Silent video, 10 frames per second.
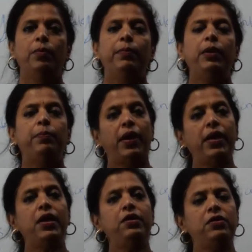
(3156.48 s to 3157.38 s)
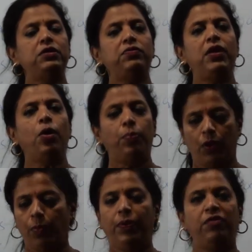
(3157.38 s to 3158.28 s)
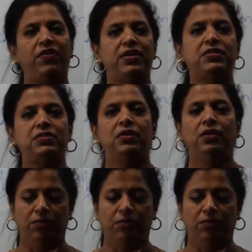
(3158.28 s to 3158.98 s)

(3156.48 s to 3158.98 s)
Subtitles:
But biennials will have proper phases.